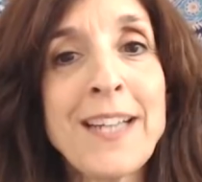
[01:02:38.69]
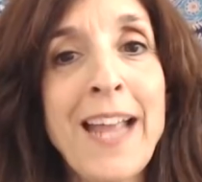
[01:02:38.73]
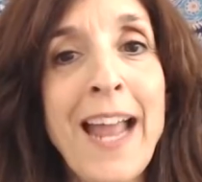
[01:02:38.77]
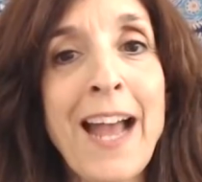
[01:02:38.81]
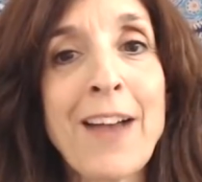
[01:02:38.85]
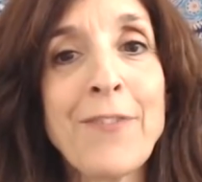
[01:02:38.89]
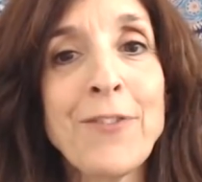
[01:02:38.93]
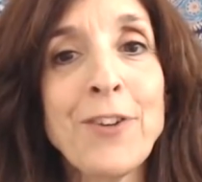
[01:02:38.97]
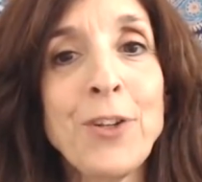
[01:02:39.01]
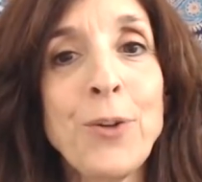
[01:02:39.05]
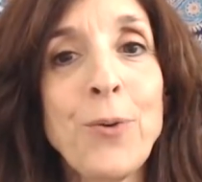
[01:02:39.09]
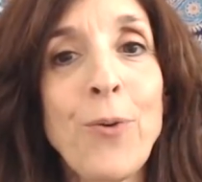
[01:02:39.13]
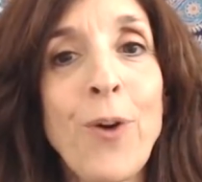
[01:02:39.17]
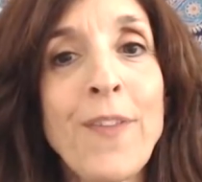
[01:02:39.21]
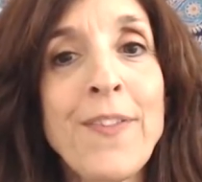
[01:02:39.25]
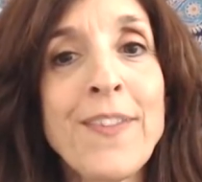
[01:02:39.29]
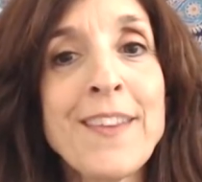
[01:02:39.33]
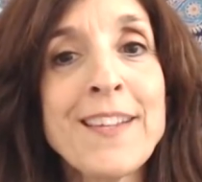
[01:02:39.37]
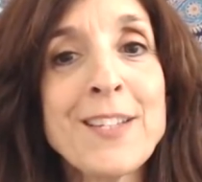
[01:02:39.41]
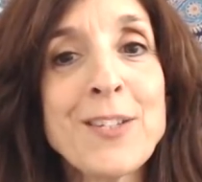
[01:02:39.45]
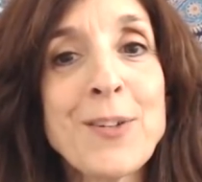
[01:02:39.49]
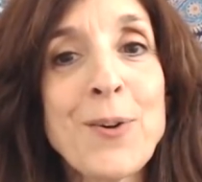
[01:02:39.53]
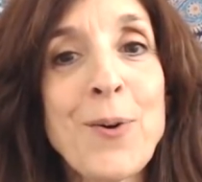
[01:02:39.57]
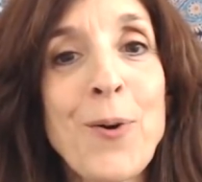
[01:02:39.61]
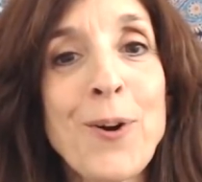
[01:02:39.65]
to having you on
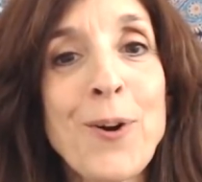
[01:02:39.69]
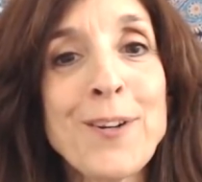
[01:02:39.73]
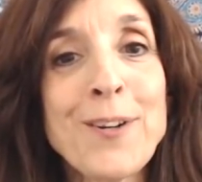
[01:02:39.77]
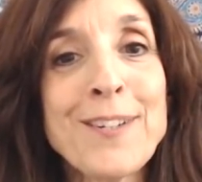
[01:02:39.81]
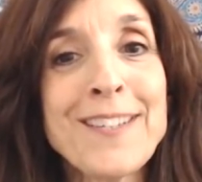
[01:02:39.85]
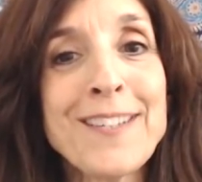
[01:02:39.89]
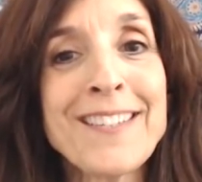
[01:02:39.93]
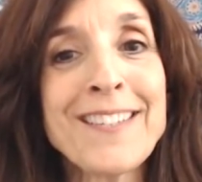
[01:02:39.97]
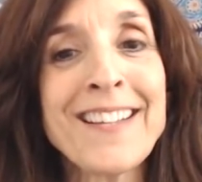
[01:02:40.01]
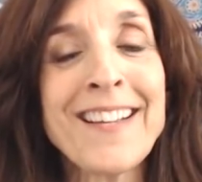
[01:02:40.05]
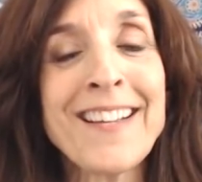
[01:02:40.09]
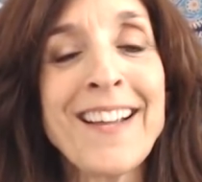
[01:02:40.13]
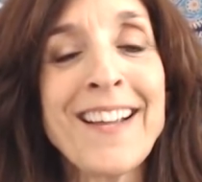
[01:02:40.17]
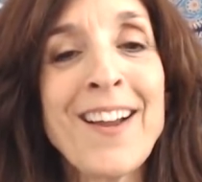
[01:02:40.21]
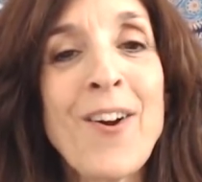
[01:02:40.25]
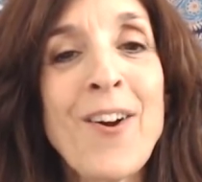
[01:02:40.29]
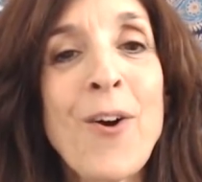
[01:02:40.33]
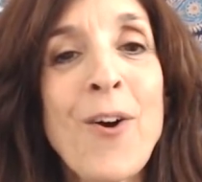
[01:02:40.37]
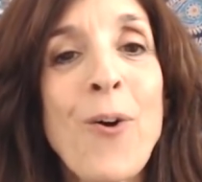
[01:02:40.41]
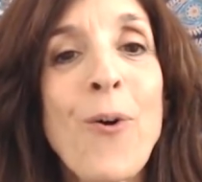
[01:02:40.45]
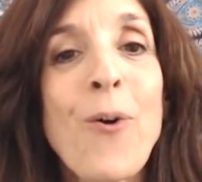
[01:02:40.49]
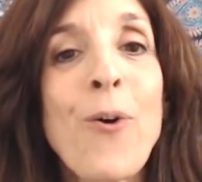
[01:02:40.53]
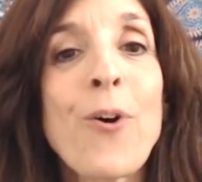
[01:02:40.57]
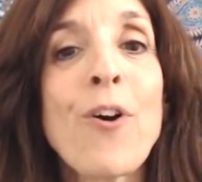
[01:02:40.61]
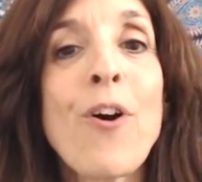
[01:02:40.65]
this course
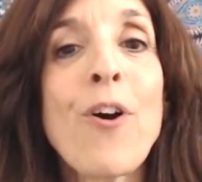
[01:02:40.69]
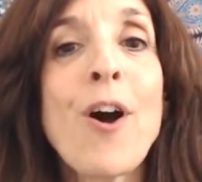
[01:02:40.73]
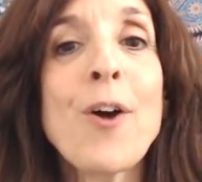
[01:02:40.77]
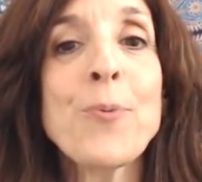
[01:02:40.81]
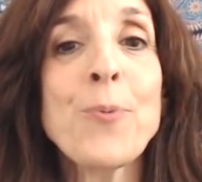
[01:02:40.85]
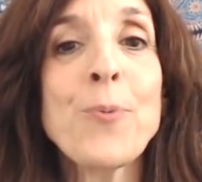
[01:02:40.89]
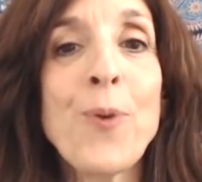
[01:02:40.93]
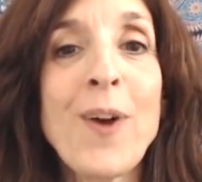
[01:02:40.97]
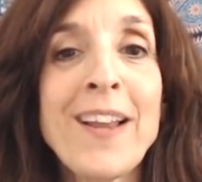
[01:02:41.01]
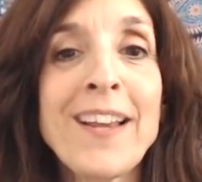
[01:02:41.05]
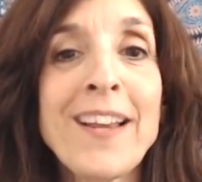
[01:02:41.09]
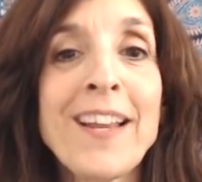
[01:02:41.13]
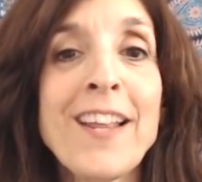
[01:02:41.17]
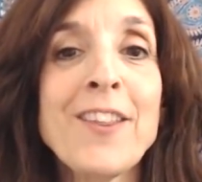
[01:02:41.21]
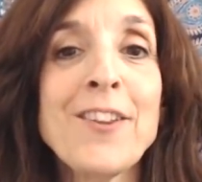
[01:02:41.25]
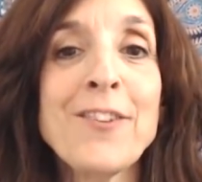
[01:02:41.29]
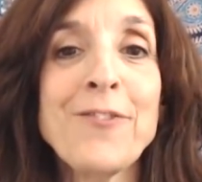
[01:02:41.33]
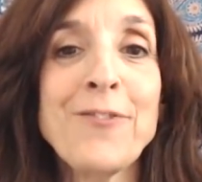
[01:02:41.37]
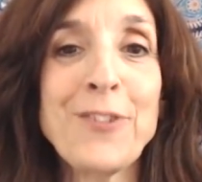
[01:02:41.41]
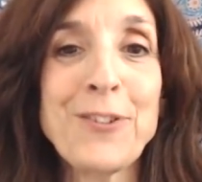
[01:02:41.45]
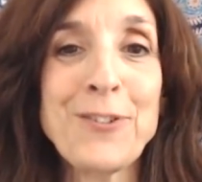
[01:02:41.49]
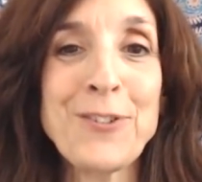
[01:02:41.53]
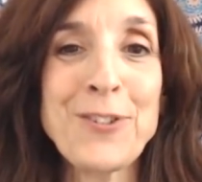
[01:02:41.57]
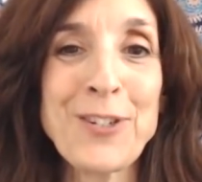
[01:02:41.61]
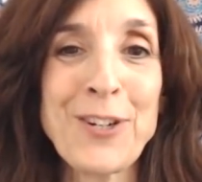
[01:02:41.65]
or on one in the
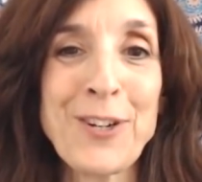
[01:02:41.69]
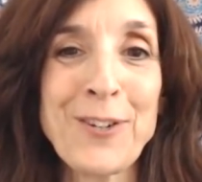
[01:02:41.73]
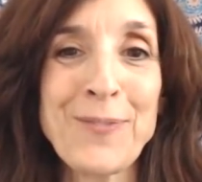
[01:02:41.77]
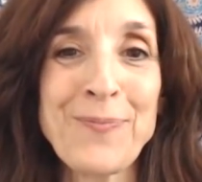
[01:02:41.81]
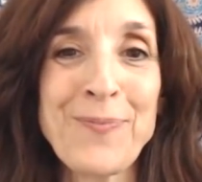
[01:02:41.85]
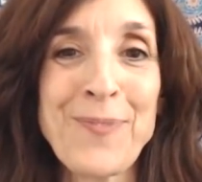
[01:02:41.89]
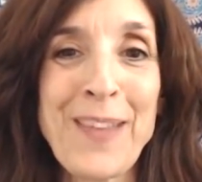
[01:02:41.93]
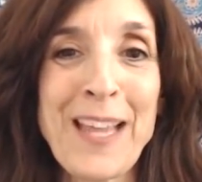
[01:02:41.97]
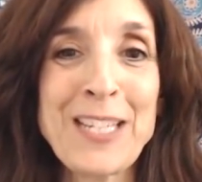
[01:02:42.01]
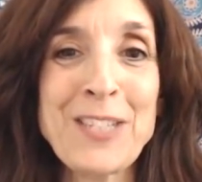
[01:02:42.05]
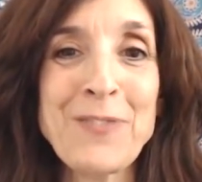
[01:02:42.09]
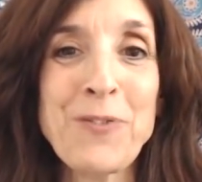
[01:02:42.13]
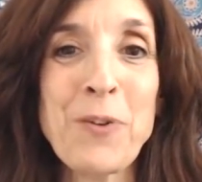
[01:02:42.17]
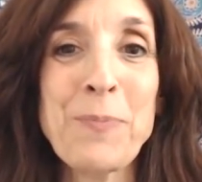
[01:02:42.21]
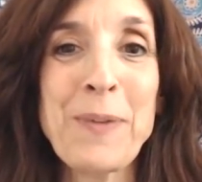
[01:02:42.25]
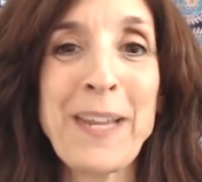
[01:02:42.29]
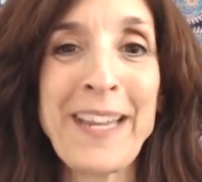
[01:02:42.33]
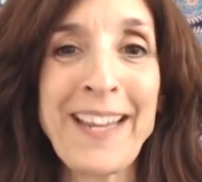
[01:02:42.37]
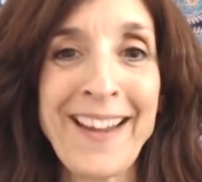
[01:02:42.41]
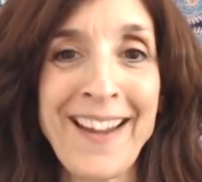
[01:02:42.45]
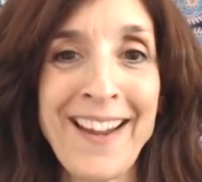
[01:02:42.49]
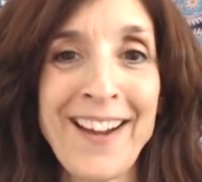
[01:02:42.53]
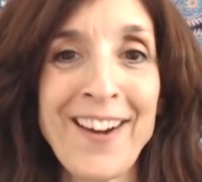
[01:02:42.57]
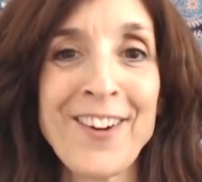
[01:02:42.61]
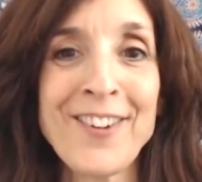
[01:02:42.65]
future. Thanks for
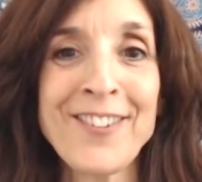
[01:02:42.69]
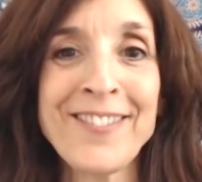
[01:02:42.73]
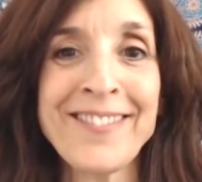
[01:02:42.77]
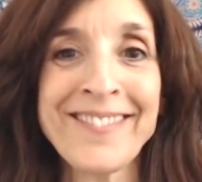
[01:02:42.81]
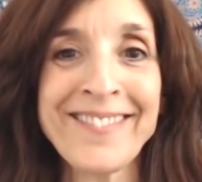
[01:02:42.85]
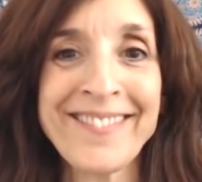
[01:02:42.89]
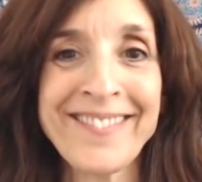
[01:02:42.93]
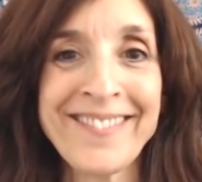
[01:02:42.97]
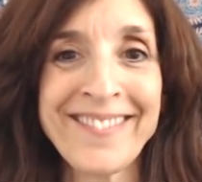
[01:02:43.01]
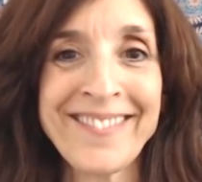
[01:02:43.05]
being here.